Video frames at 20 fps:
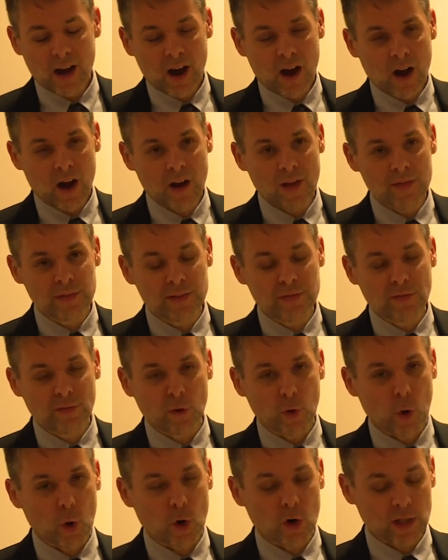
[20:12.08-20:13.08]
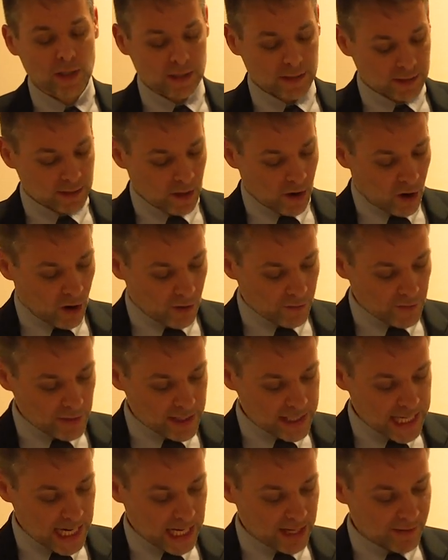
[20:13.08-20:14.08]
on the floor of
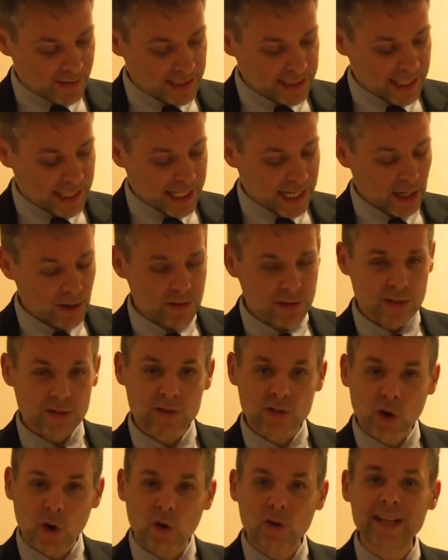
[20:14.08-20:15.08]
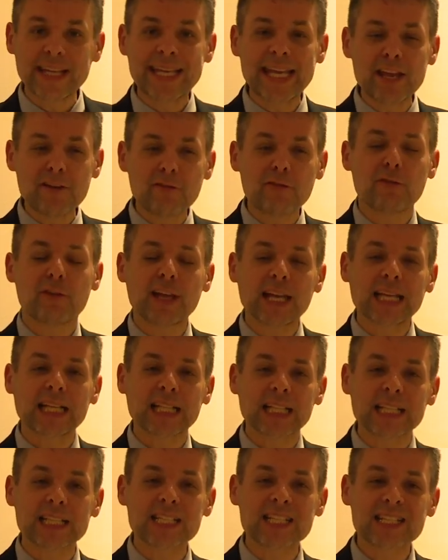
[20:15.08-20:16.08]
the Second Vatican Council. So he
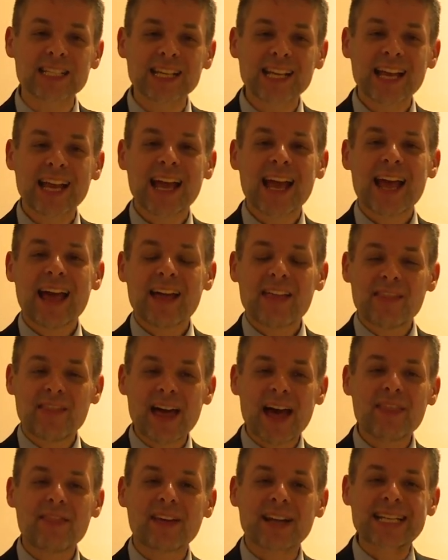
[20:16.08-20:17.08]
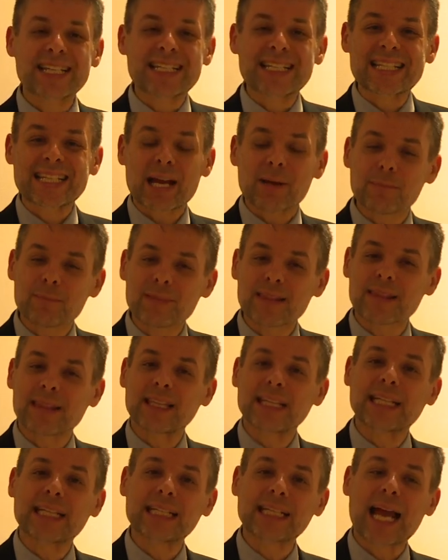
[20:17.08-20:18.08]
feels that there's
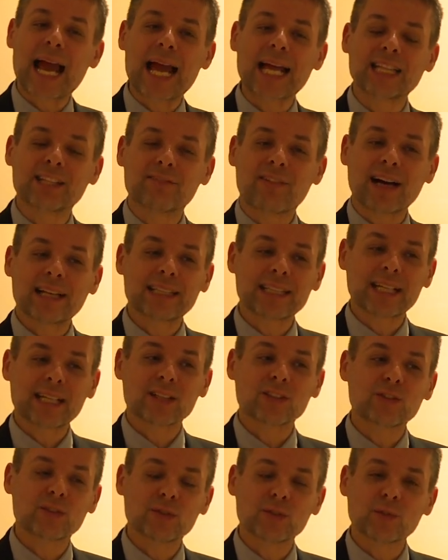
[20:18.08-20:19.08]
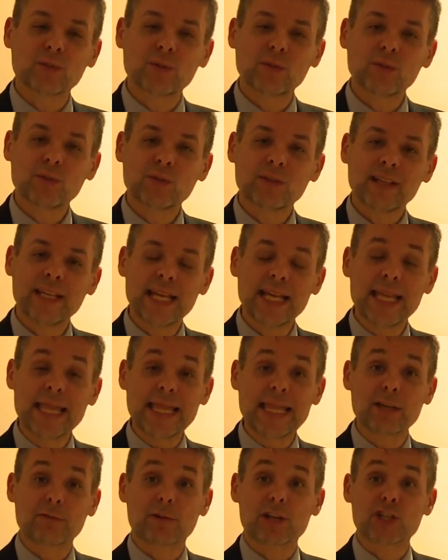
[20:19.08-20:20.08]
something at Vatican II
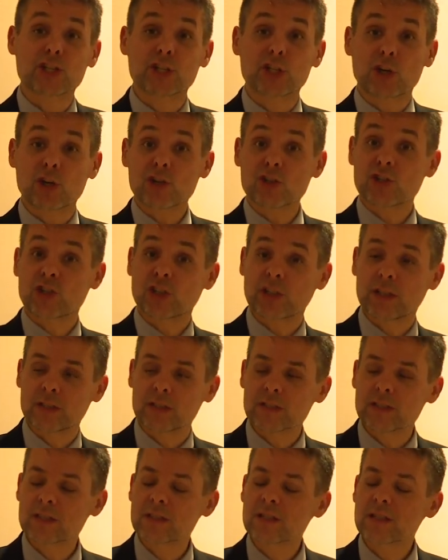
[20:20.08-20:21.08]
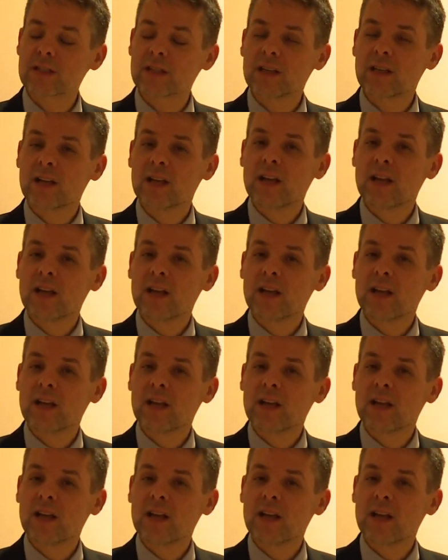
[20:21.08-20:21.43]
in the resurgence